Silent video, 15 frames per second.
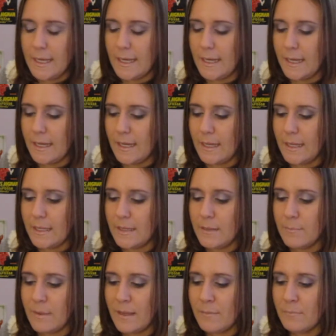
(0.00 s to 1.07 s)

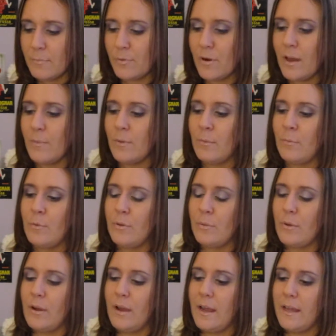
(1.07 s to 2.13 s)
The main problem with
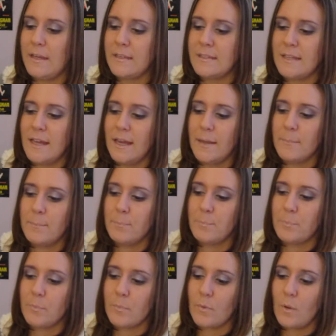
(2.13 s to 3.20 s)
rawhide is that
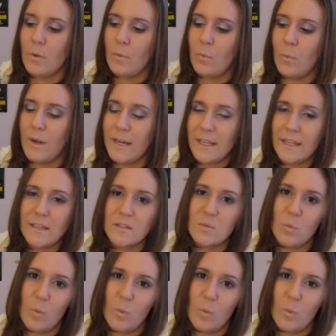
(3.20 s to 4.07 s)
when it gets